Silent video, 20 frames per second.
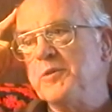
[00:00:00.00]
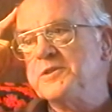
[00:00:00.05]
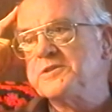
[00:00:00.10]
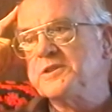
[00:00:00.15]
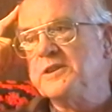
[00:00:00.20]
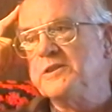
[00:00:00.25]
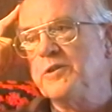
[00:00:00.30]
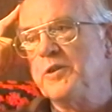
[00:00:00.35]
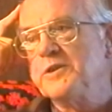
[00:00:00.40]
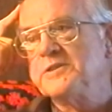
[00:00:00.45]

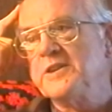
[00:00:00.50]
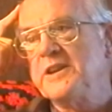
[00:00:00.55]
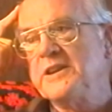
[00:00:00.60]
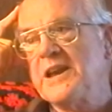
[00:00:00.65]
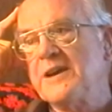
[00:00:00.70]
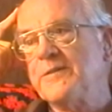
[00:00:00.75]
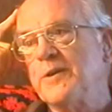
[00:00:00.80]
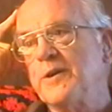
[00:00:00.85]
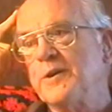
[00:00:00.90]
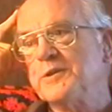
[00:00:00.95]
Coke or something,
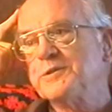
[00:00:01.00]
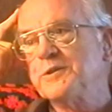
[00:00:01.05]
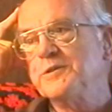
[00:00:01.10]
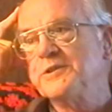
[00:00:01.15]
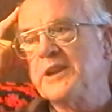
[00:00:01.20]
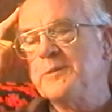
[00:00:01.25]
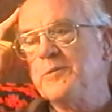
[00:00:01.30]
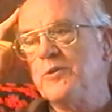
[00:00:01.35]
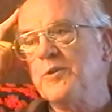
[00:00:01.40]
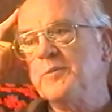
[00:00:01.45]
play the pinball
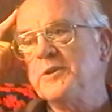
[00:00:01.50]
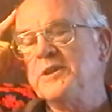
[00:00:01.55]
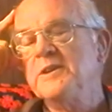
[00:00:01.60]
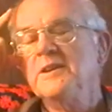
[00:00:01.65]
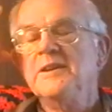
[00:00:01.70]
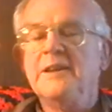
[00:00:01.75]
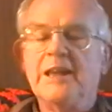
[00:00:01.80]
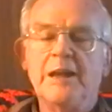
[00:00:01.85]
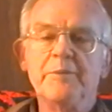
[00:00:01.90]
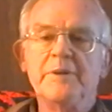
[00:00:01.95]
machine, only
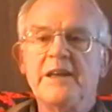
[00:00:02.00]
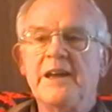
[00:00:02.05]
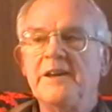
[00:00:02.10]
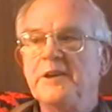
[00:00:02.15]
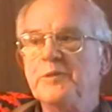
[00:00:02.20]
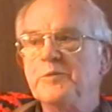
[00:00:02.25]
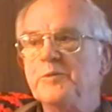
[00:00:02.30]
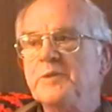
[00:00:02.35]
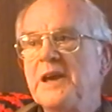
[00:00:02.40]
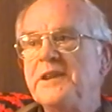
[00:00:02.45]
stayed half
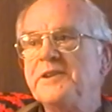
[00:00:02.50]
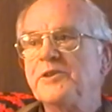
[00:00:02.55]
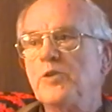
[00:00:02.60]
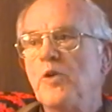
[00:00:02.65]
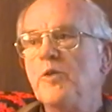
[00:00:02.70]
hours and came home.